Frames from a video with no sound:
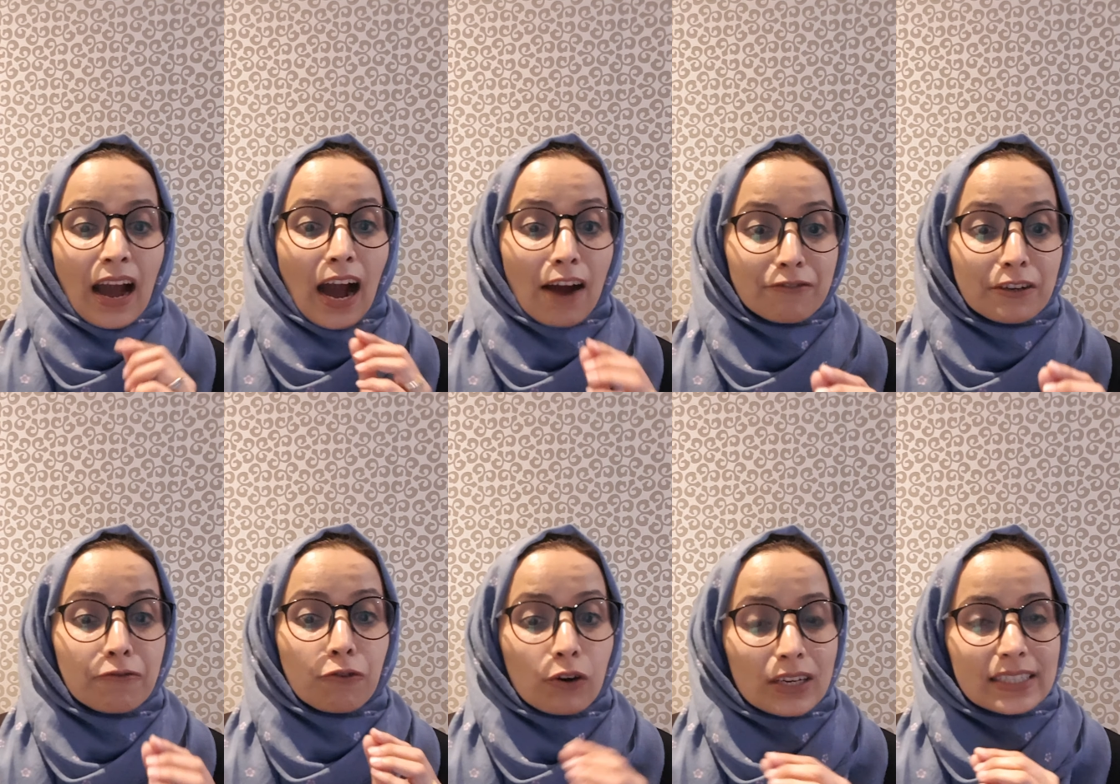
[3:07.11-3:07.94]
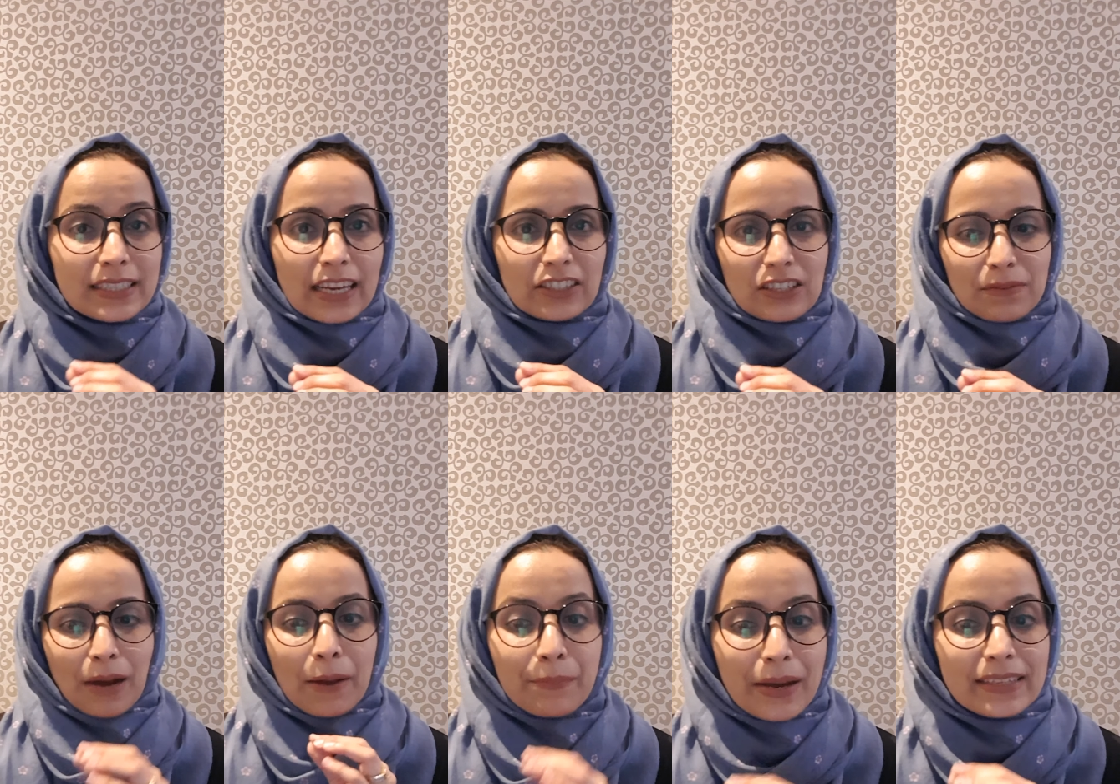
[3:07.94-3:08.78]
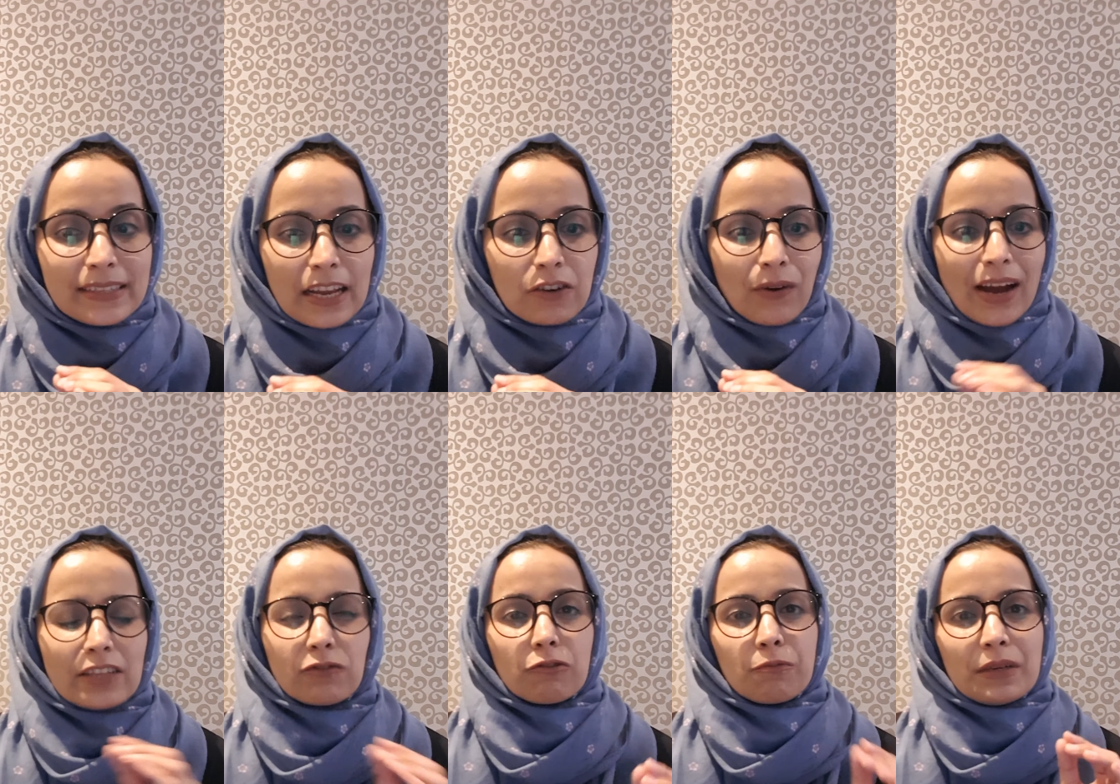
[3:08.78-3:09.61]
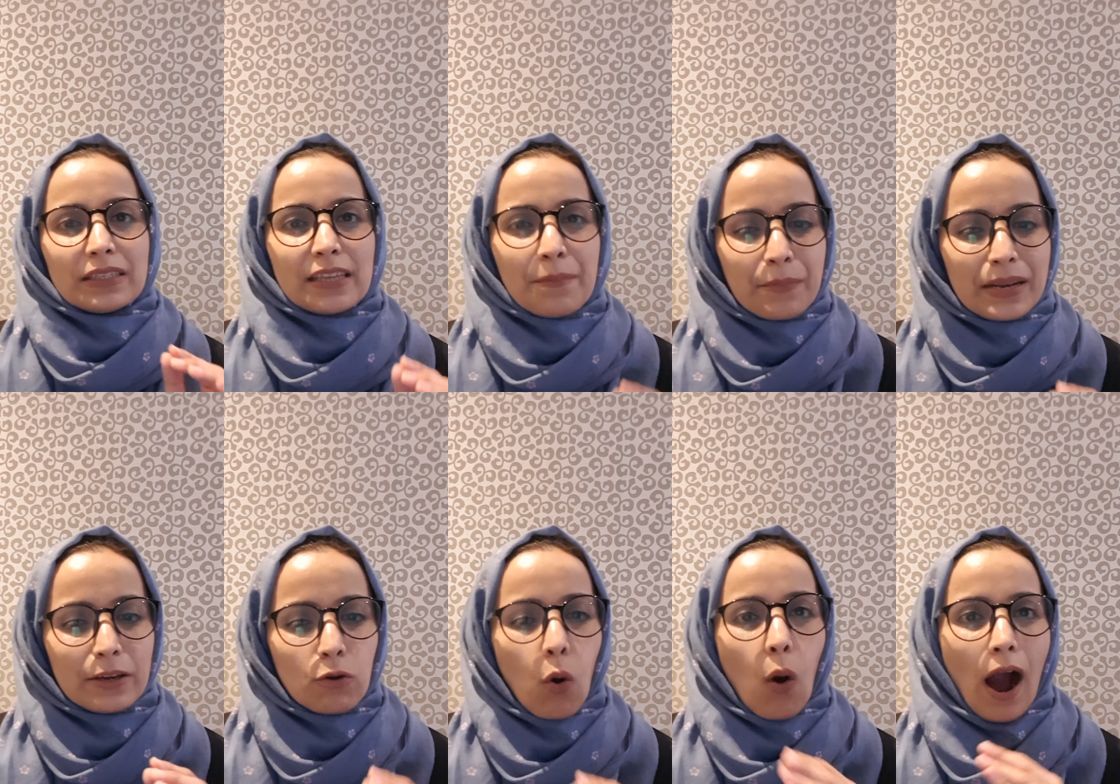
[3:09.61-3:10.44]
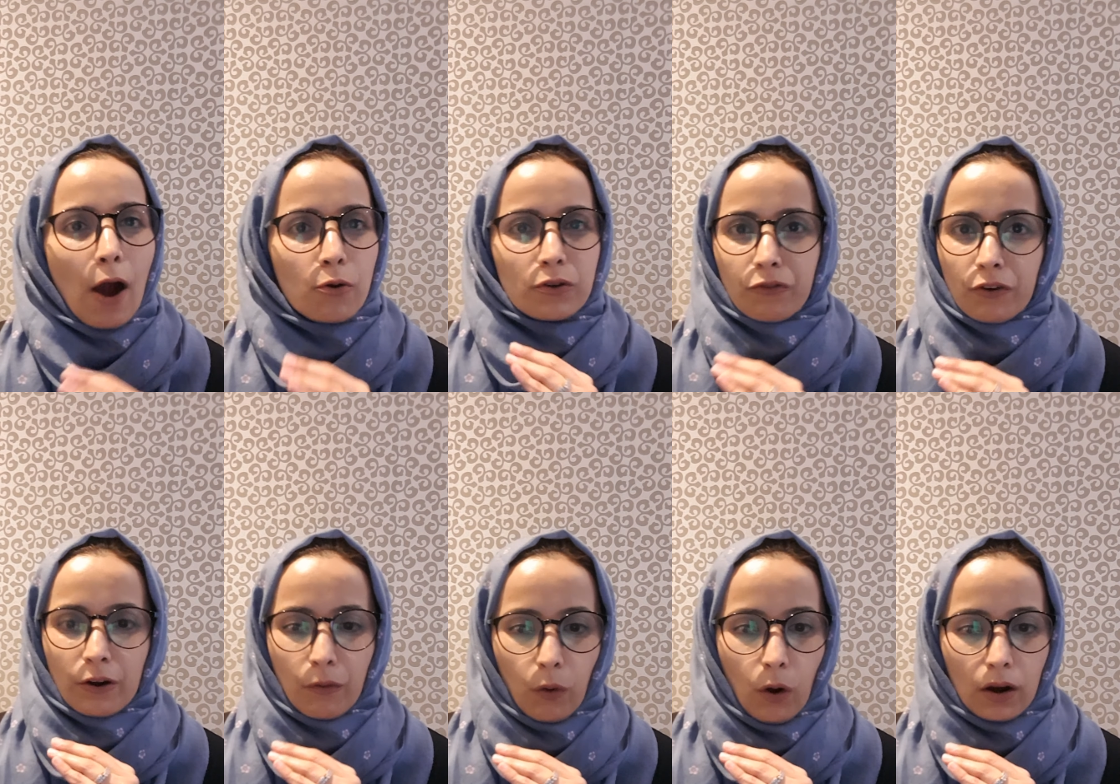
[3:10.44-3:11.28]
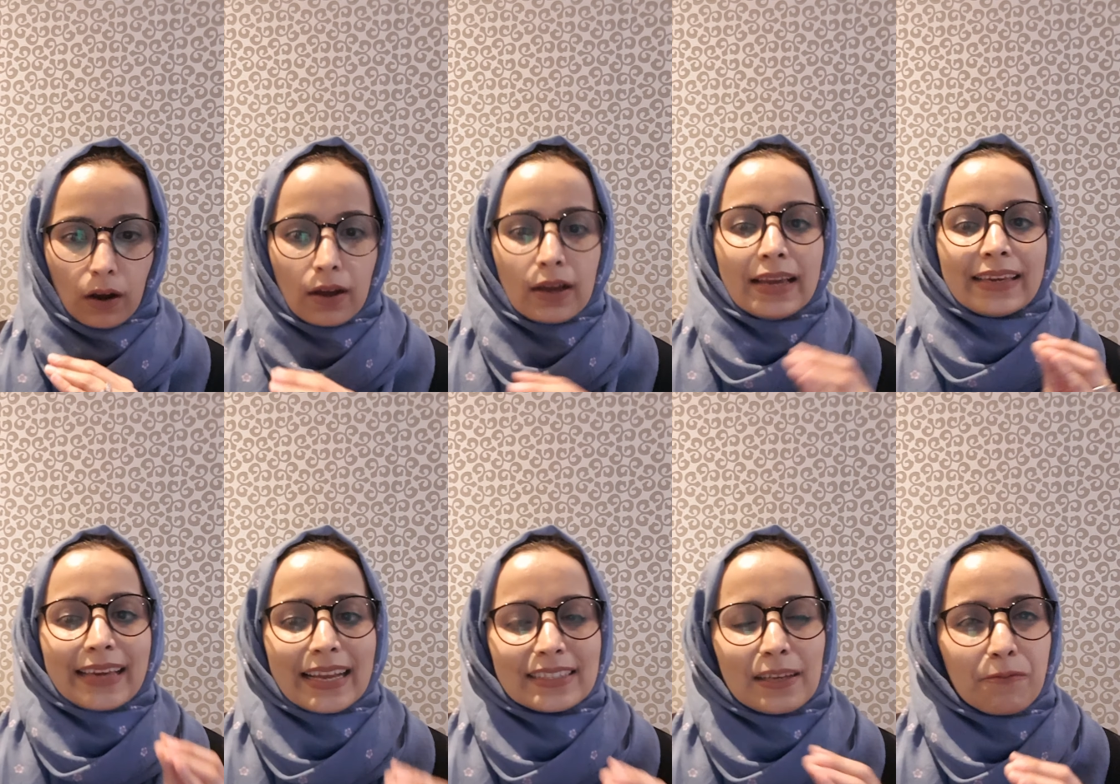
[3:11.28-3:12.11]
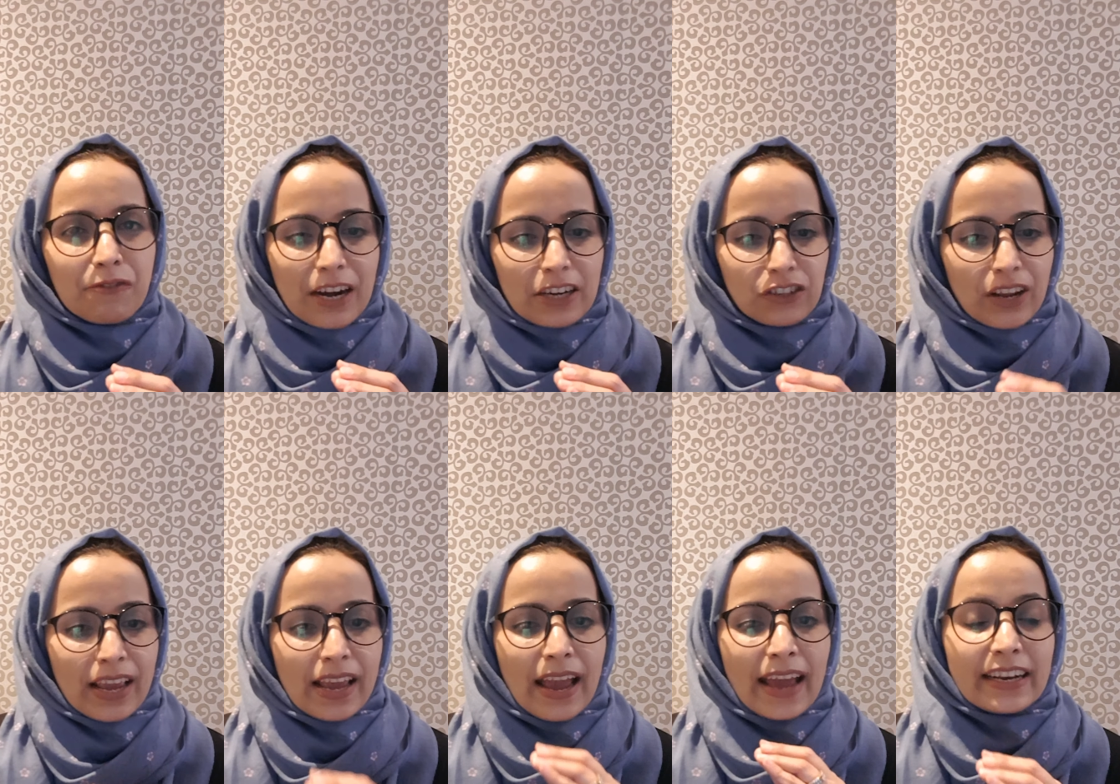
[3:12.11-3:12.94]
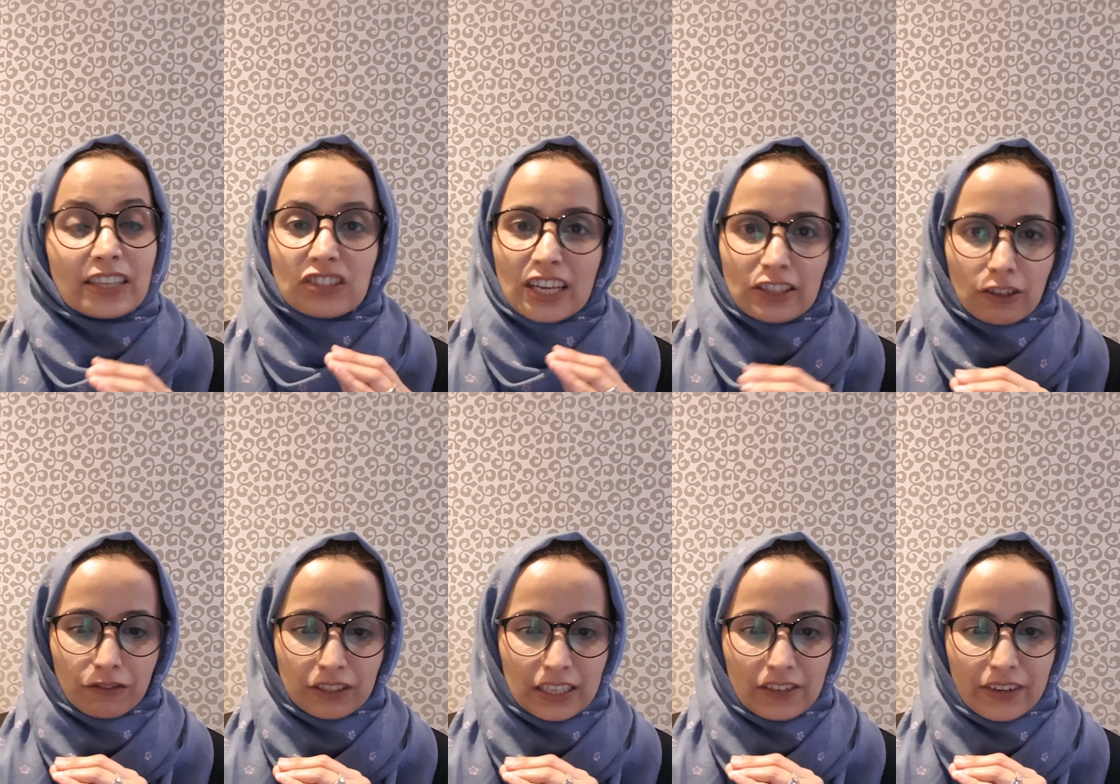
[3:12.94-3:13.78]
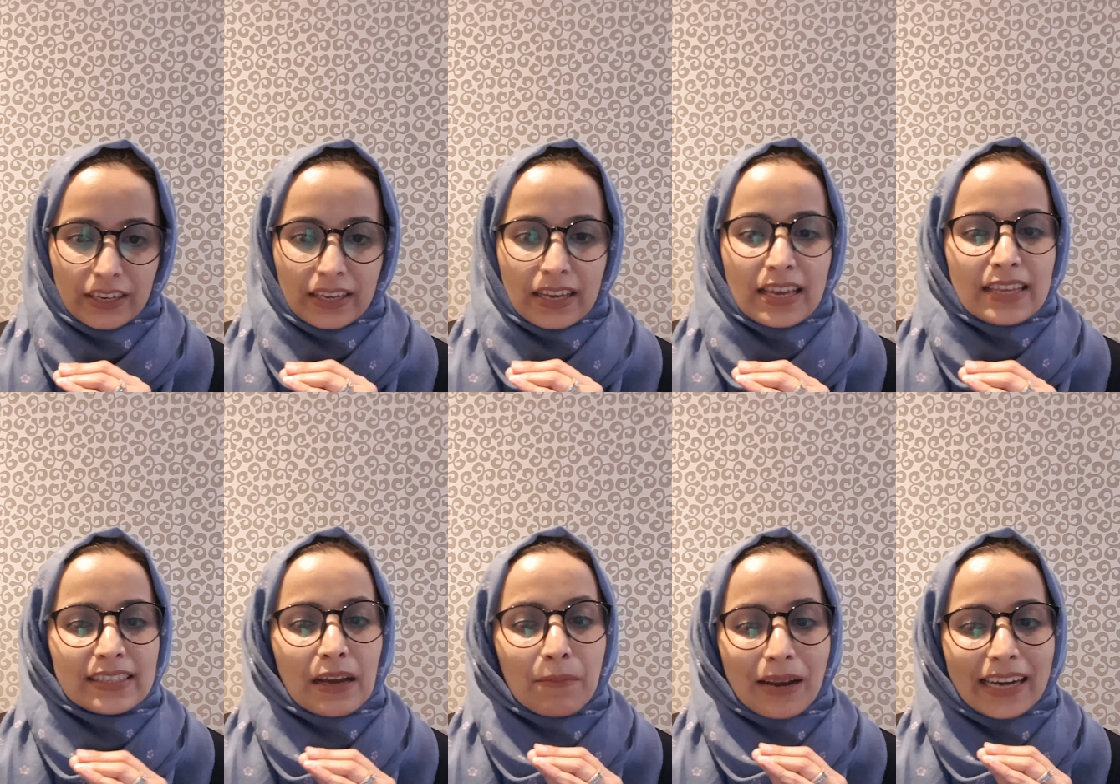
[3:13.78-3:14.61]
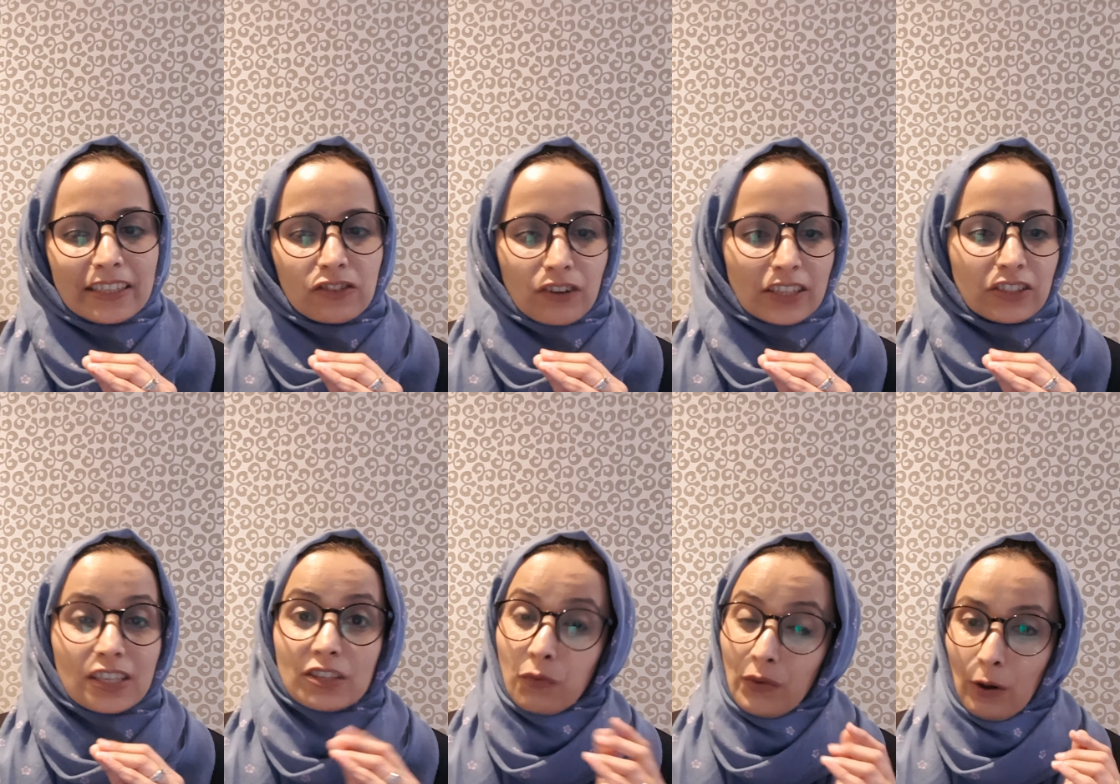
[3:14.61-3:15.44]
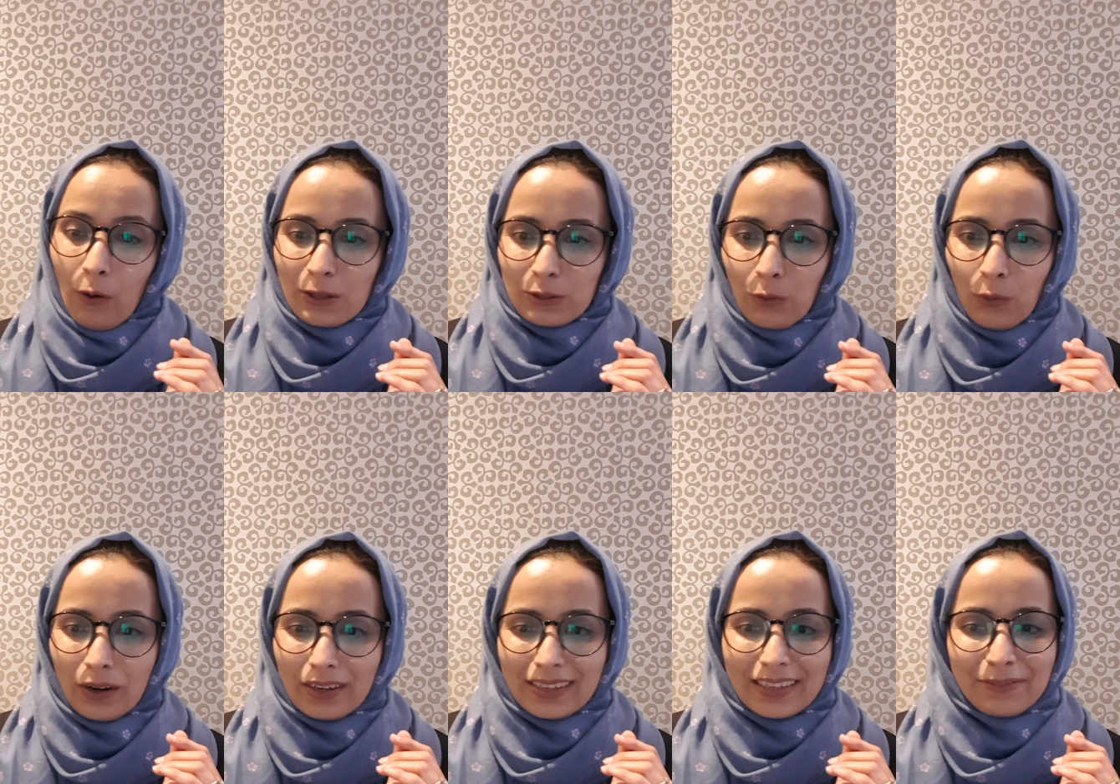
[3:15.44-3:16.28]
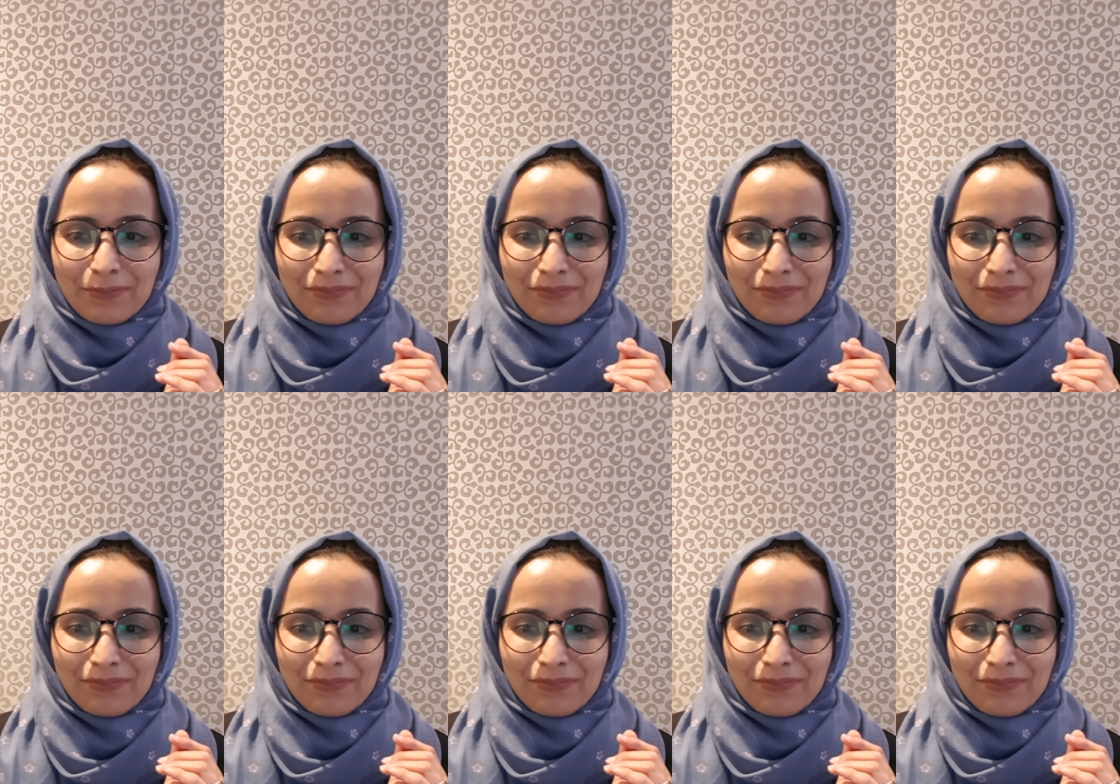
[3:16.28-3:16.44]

After a focus session, my best advice would be simply go out for a walk. Get some fresh air and a change of scenery. Some light stretches will also work.